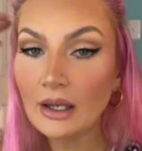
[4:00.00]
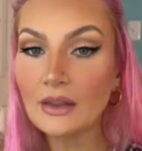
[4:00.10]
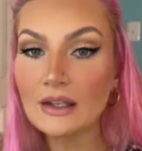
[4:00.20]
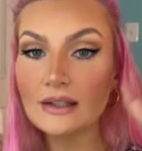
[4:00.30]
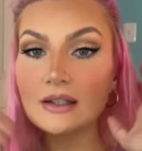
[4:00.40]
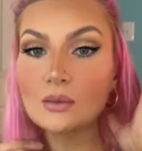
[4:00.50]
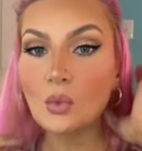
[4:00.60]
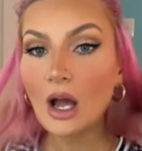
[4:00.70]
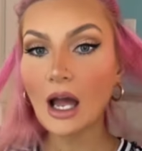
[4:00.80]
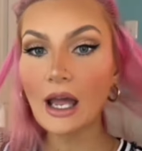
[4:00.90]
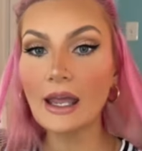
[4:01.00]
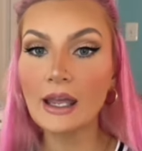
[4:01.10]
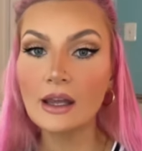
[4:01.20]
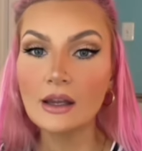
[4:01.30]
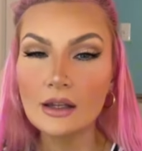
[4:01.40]
this is why
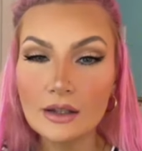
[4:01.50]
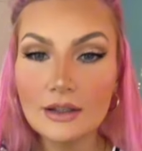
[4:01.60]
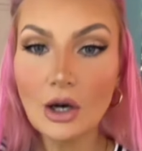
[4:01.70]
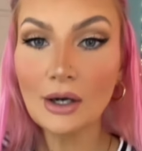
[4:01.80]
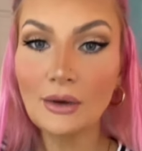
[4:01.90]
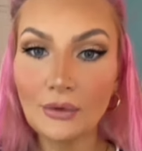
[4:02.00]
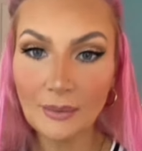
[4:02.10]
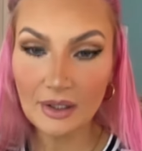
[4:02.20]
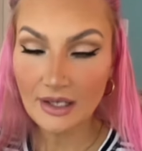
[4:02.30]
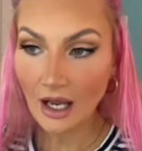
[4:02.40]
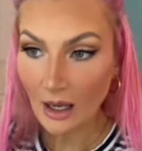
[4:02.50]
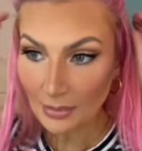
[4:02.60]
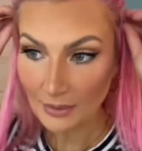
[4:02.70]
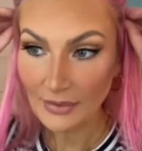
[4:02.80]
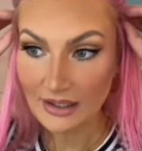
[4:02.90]
starting from the
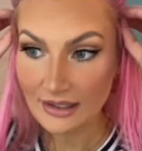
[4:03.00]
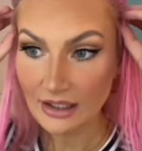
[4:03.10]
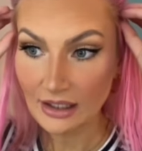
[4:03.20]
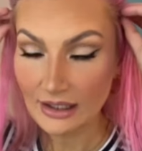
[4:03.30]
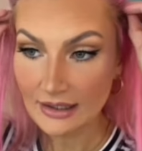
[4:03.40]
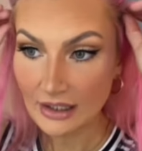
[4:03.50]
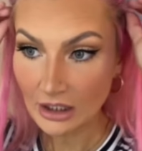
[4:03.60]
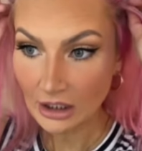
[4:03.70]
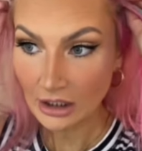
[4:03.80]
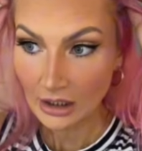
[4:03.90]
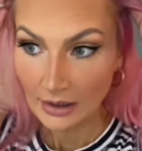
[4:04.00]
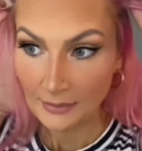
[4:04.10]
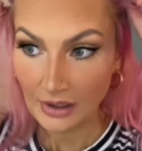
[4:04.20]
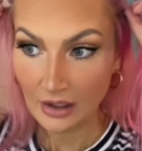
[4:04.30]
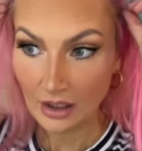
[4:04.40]
top makes it easier,
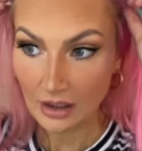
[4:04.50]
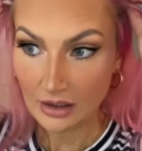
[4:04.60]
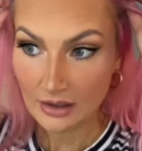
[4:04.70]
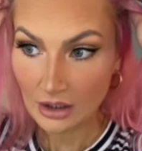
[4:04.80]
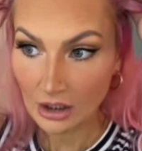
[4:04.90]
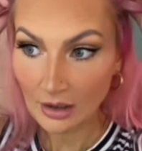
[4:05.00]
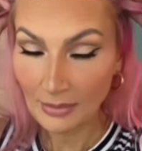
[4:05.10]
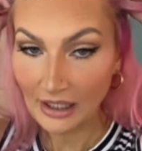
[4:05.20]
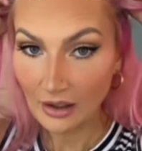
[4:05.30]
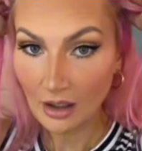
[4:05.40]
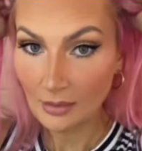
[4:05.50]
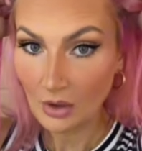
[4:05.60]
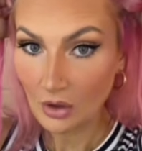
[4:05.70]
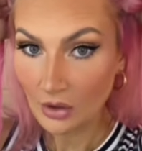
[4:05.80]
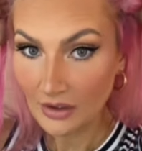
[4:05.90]
because you're gonna pick up
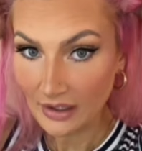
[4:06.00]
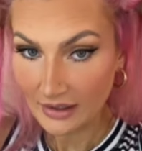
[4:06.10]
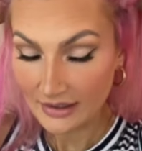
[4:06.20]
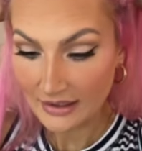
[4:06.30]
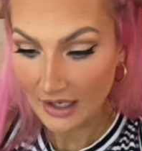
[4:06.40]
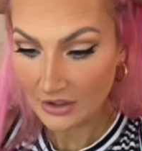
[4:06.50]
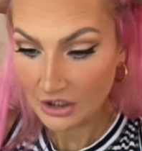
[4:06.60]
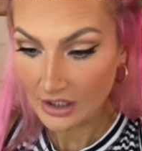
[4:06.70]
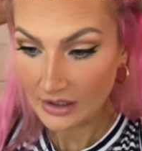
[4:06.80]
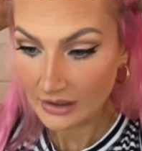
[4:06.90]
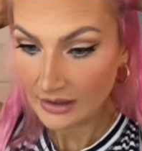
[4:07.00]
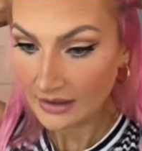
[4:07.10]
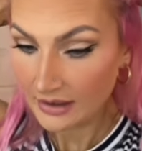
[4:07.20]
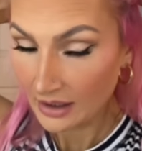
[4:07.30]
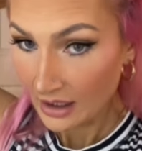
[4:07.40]
all the
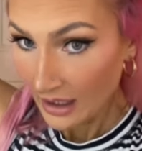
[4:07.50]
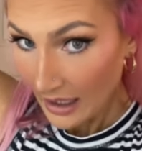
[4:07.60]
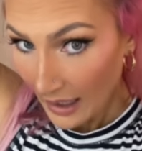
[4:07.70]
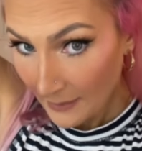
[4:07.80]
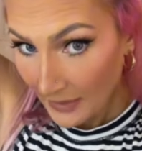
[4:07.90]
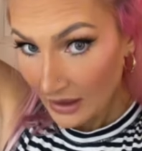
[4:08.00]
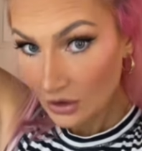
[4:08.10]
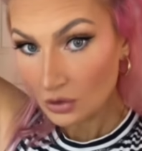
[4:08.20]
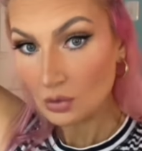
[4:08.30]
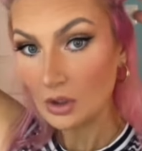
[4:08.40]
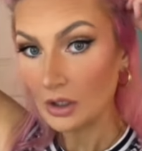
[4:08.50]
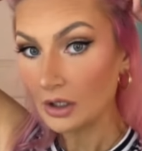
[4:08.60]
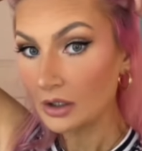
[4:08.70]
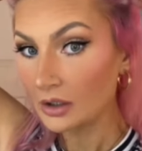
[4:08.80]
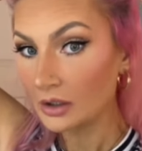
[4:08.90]
extensions and make
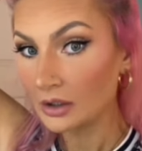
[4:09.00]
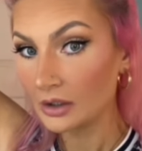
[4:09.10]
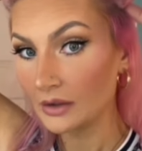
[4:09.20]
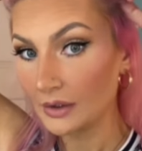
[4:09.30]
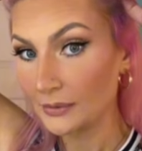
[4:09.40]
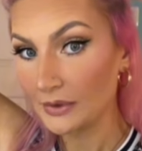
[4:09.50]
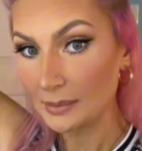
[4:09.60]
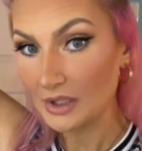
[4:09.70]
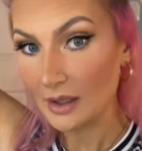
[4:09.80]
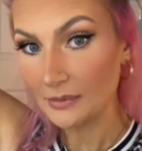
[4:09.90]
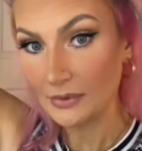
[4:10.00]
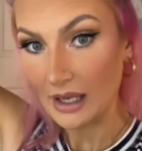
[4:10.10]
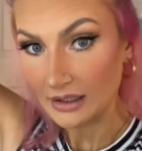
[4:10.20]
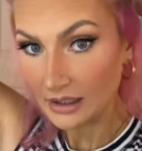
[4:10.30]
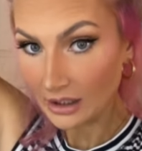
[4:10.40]
sure they're flipped up
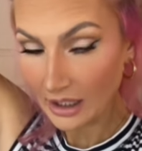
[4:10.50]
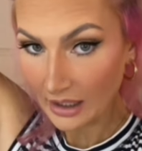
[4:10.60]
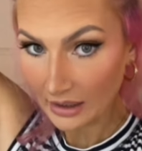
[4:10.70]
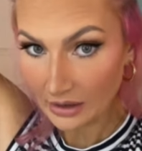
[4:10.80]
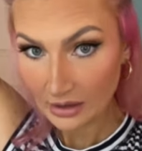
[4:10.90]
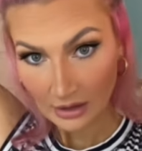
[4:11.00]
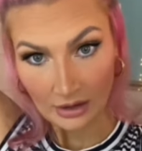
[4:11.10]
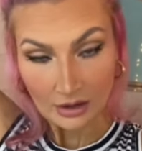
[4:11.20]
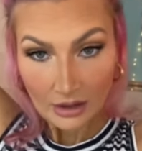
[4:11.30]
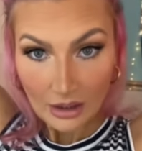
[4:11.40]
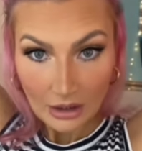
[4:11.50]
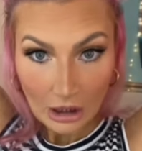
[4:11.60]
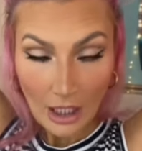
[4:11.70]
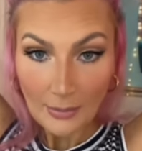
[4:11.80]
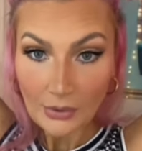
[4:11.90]
flat to your head and you're
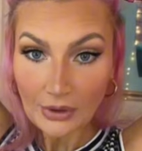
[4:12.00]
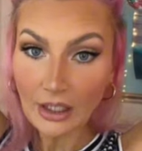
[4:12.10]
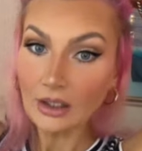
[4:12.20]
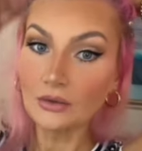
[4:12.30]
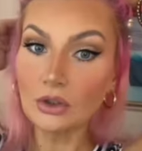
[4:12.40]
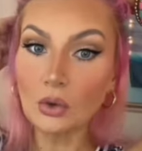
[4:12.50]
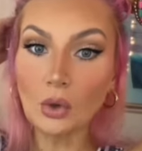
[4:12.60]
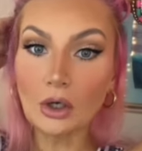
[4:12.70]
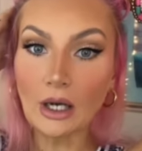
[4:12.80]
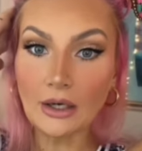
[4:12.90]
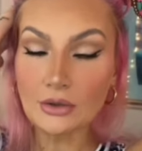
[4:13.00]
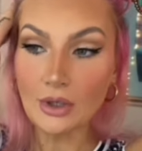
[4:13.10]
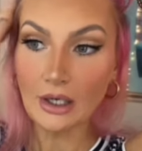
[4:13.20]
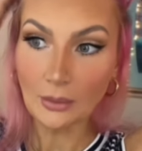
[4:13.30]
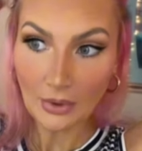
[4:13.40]
not pulling any of your natural
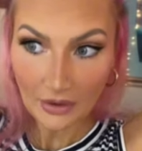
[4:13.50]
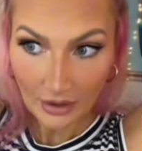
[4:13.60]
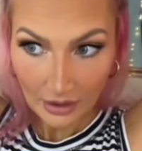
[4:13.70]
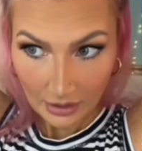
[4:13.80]
hair with it.